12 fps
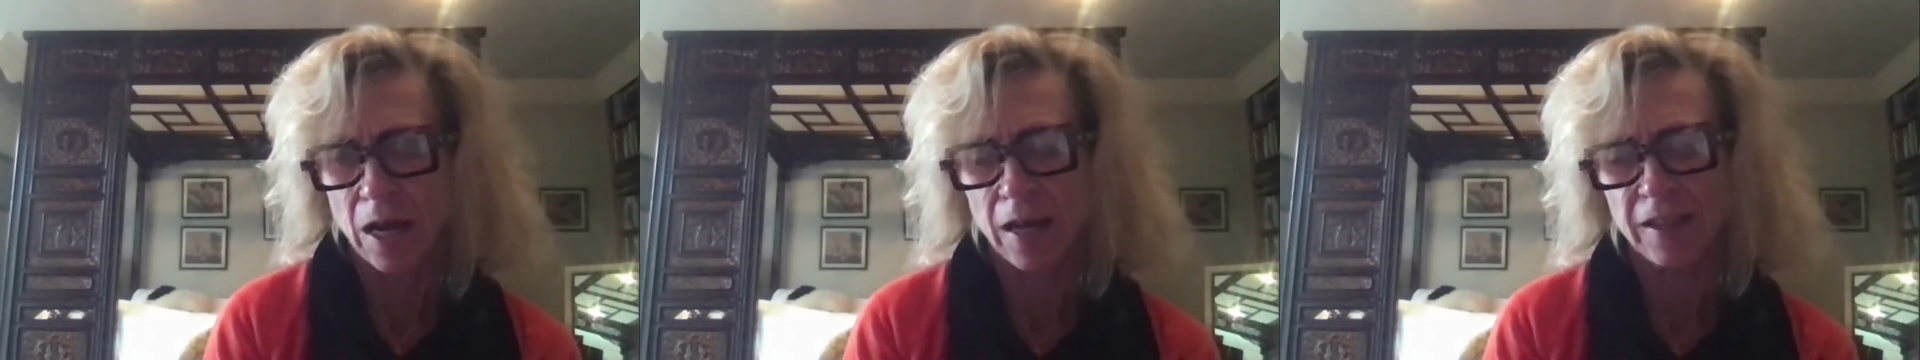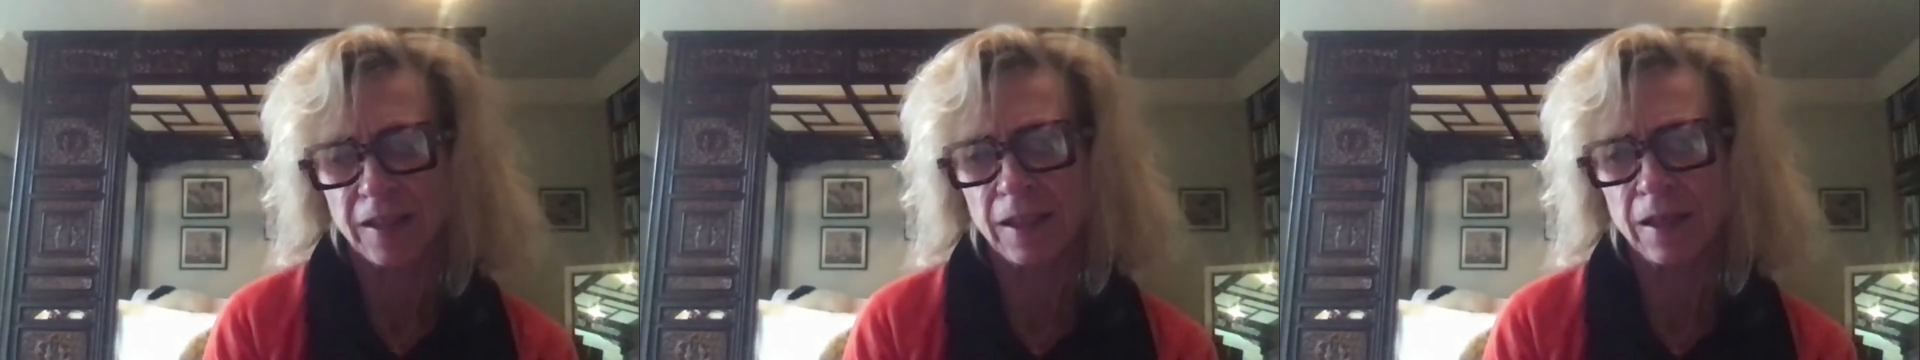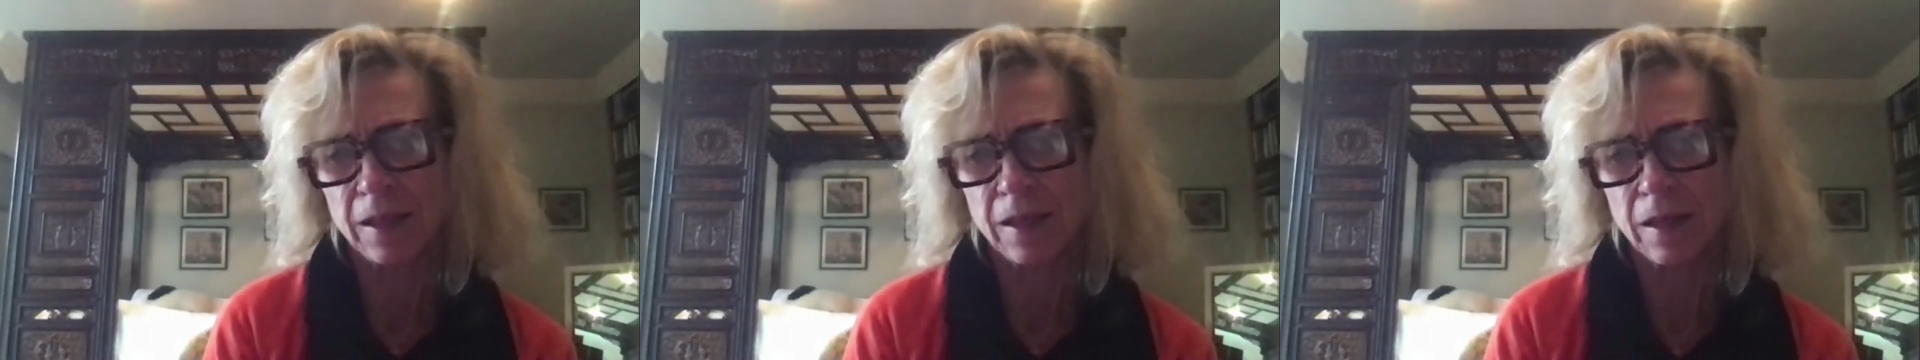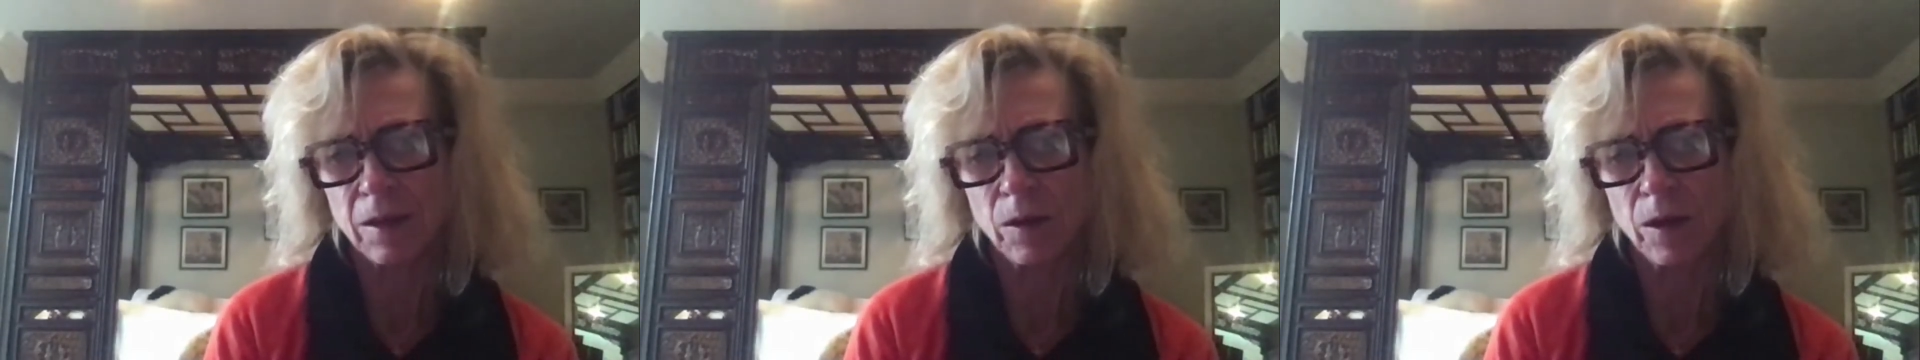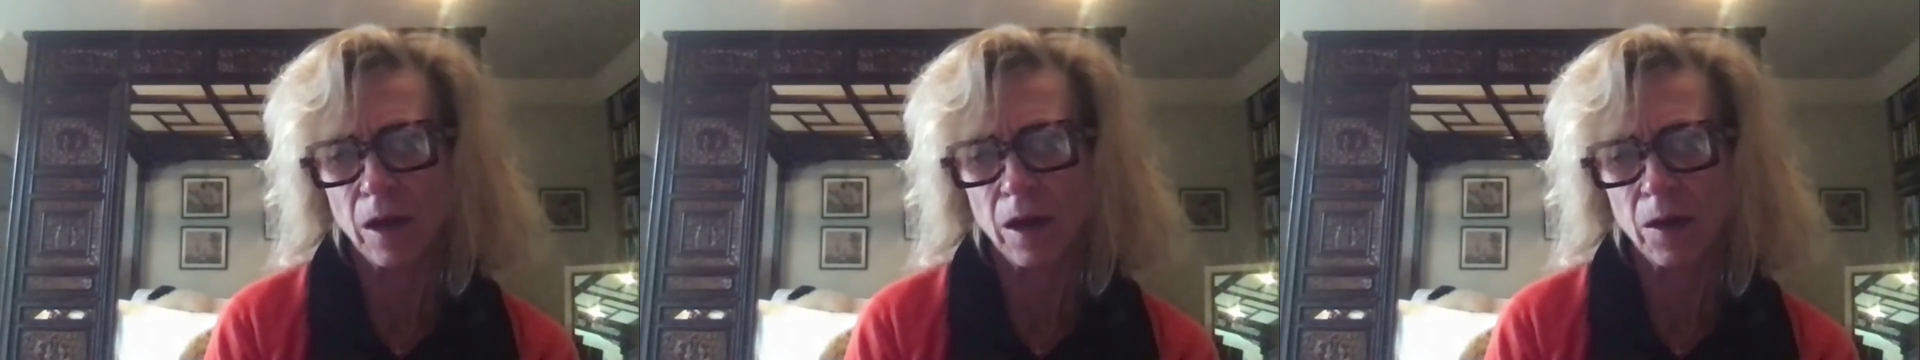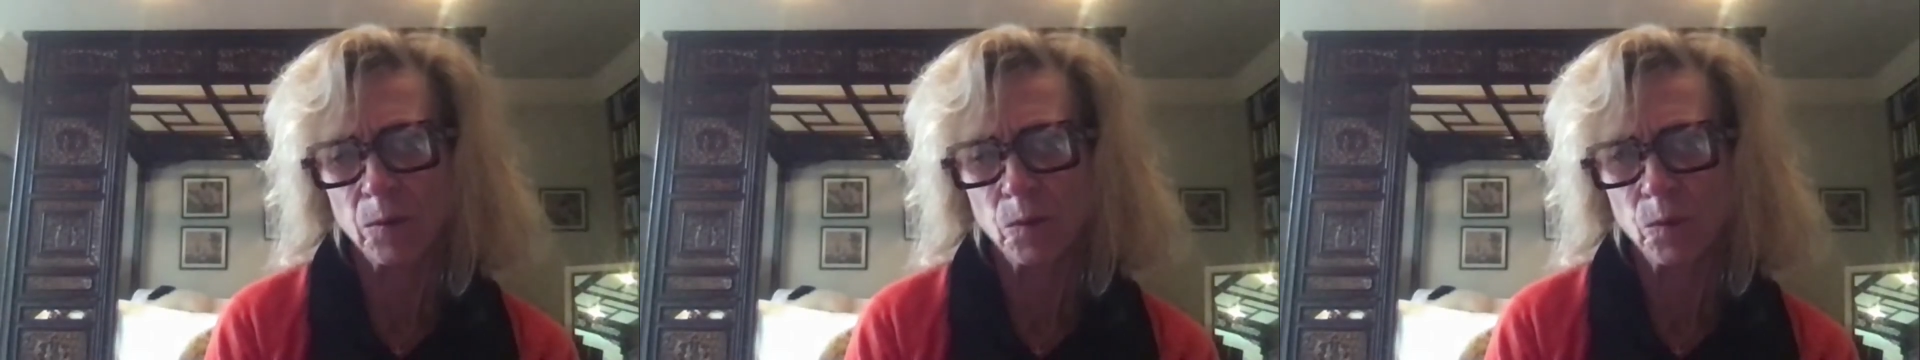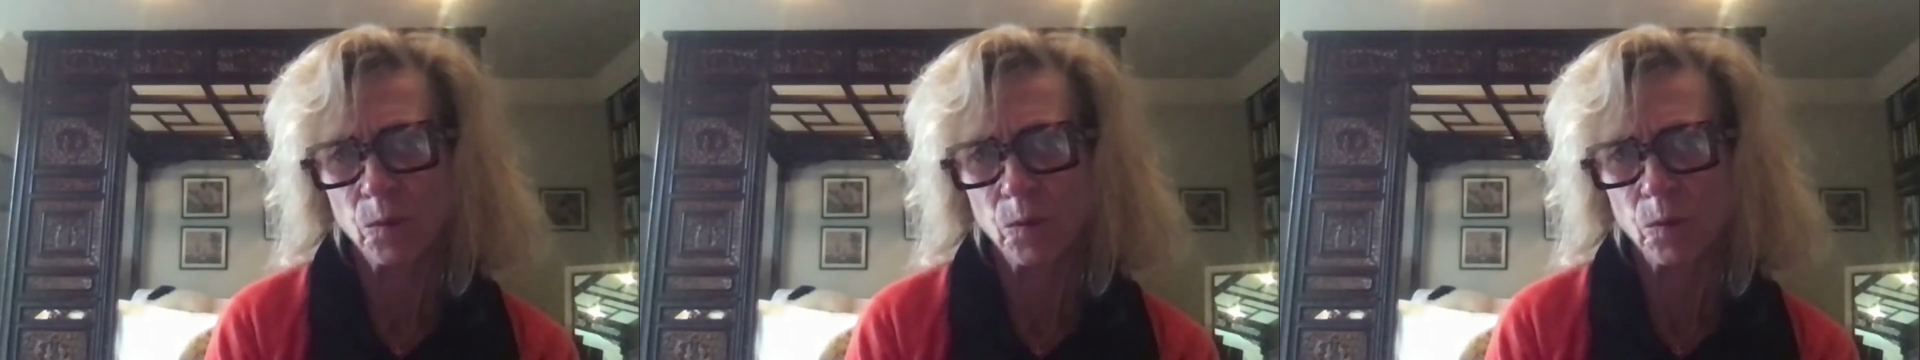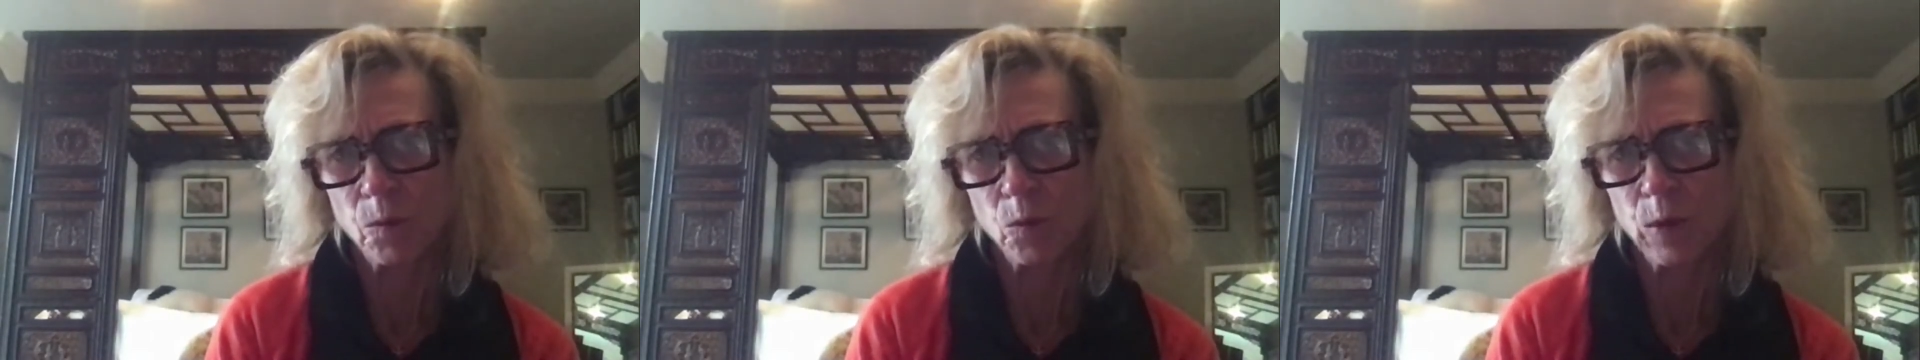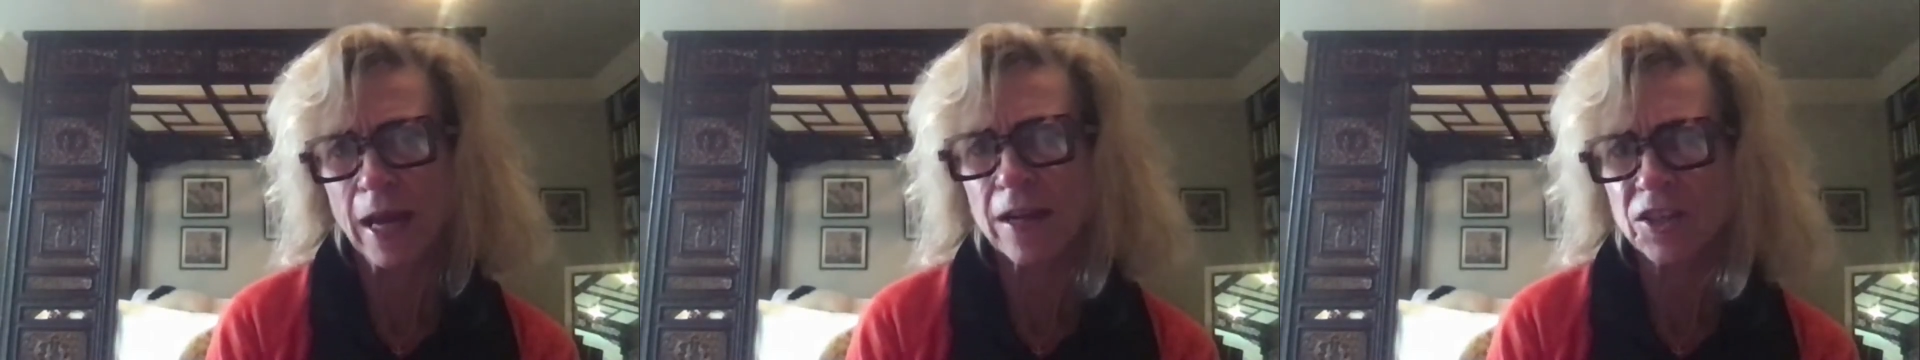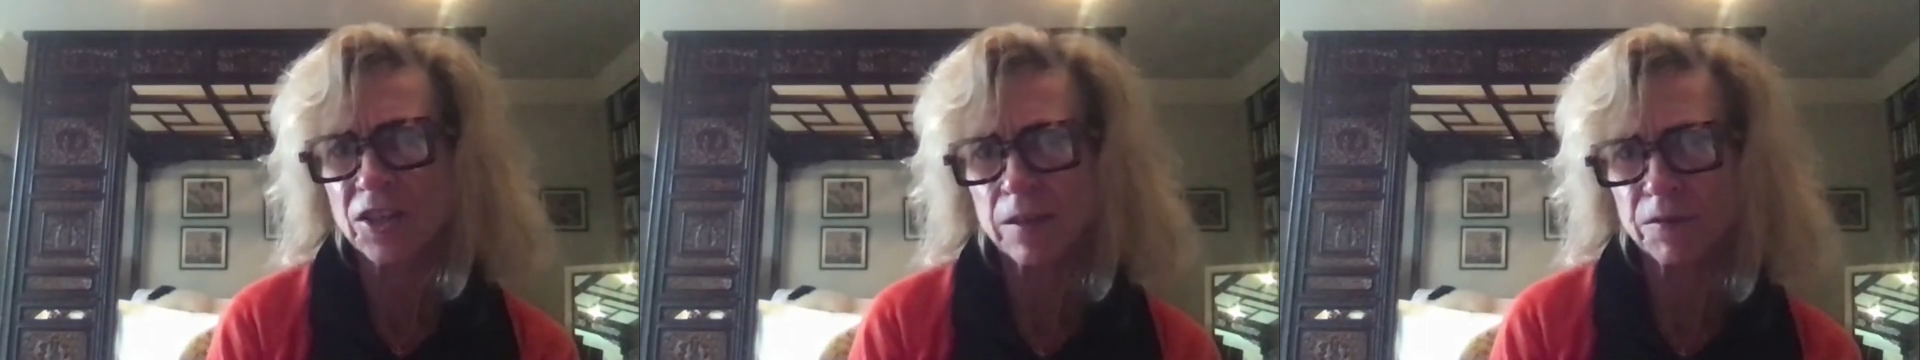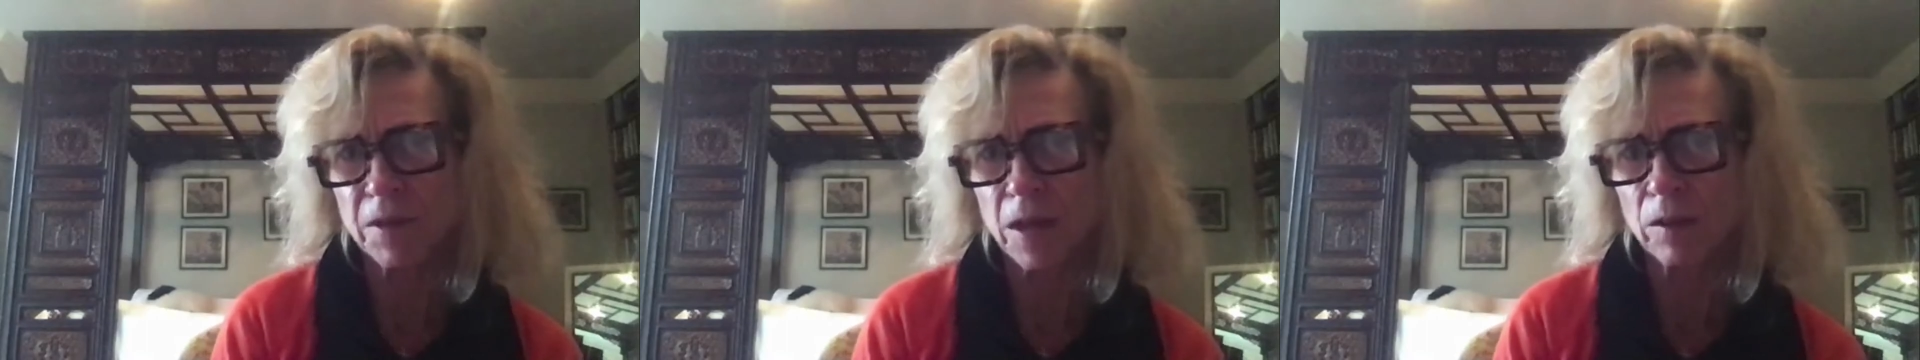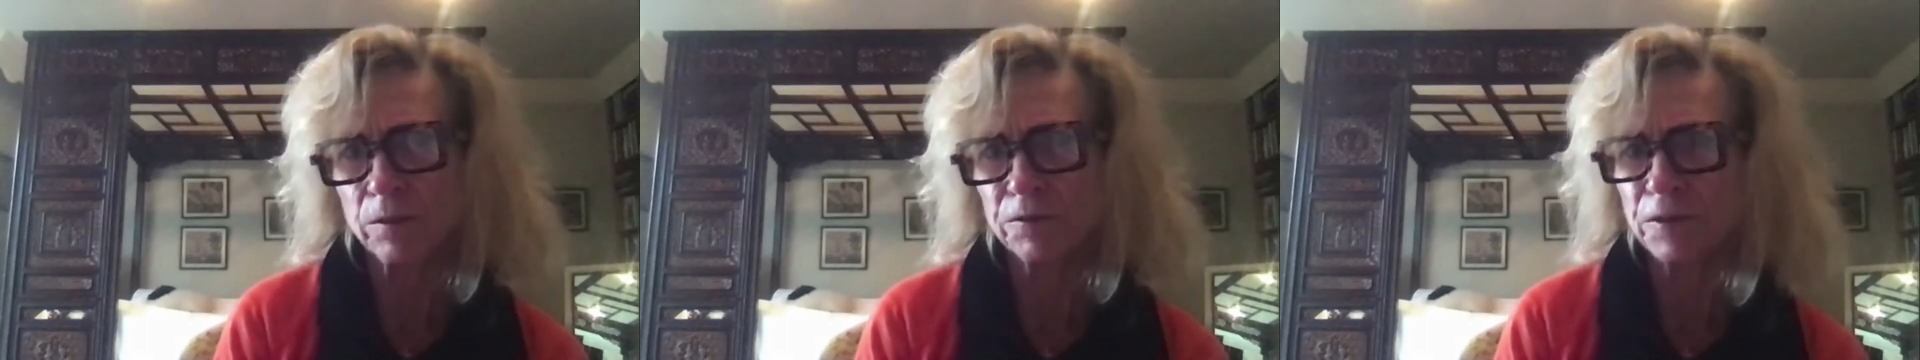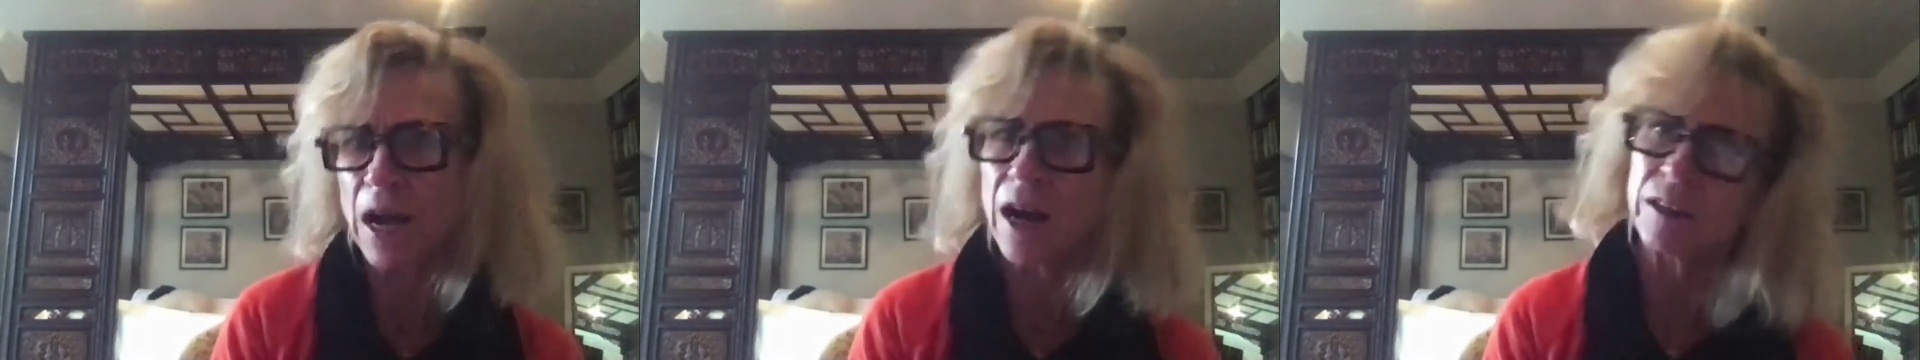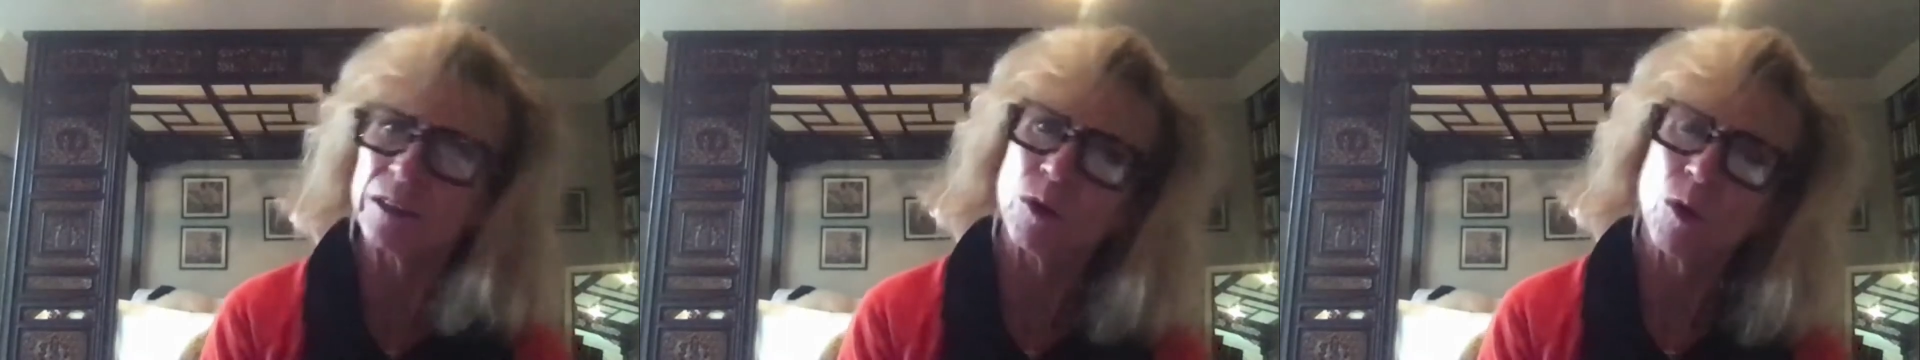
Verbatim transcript: I think um, we actually fell foul